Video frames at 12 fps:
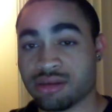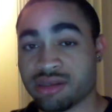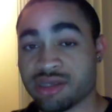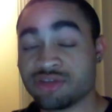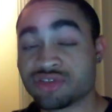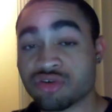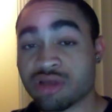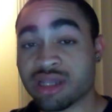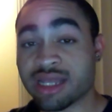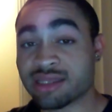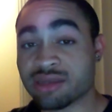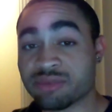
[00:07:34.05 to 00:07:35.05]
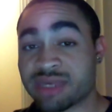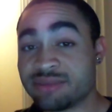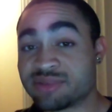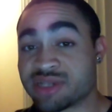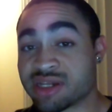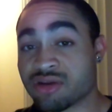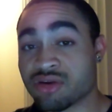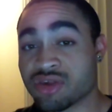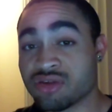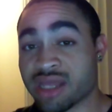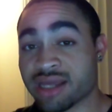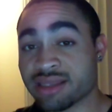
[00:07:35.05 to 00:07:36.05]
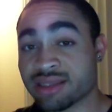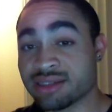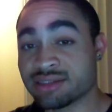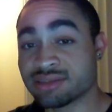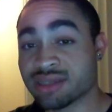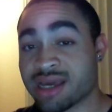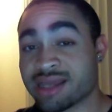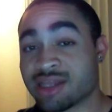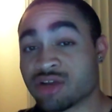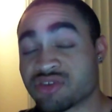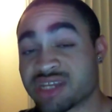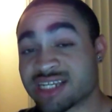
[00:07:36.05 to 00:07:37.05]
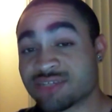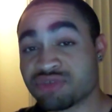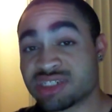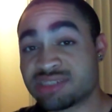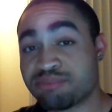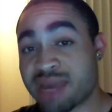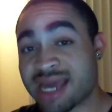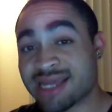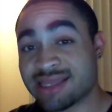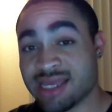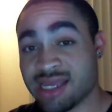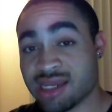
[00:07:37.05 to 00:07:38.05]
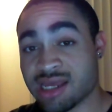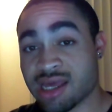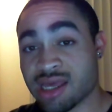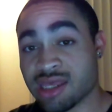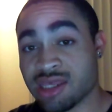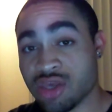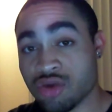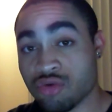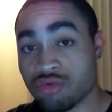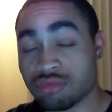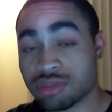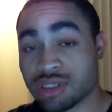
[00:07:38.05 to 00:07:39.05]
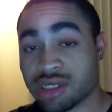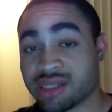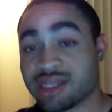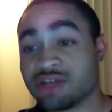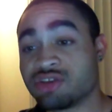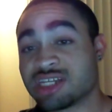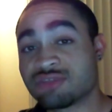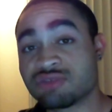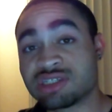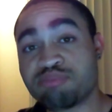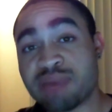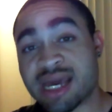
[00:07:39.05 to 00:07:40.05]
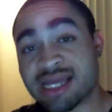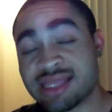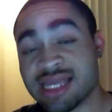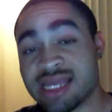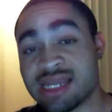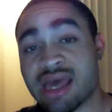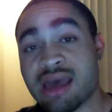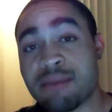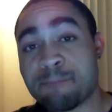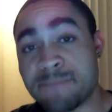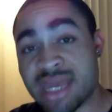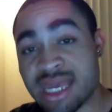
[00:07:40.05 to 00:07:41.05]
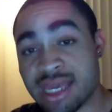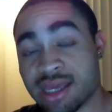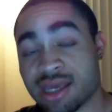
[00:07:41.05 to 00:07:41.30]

You're just gonna let them keep shitting on you like this? They're disrespecting you. They're disrespecting me.